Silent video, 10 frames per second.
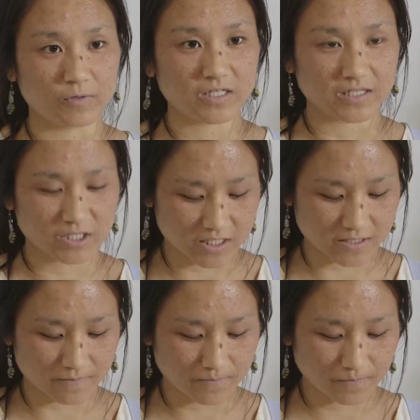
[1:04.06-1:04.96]

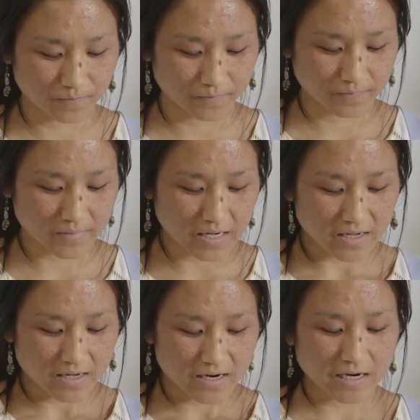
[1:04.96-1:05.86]
reduction.
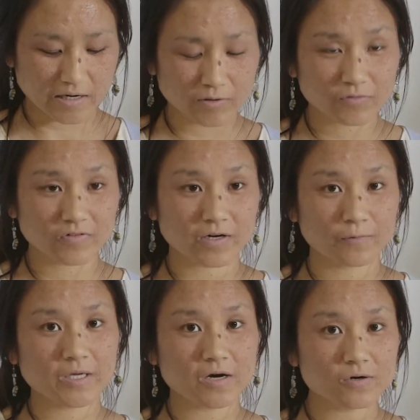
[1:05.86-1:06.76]
However,
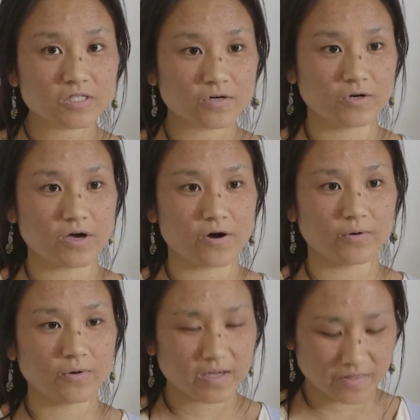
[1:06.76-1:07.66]
we also
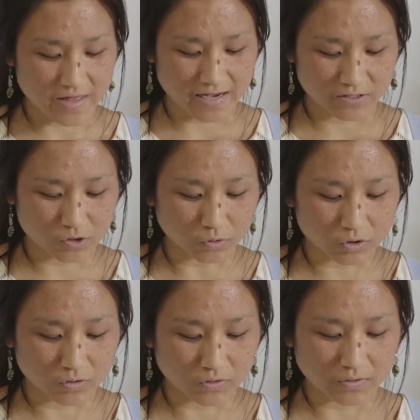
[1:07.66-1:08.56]
know that
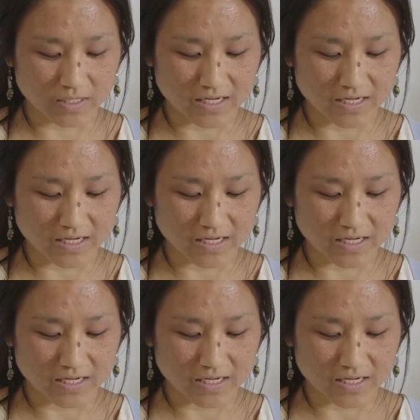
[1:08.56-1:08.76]
social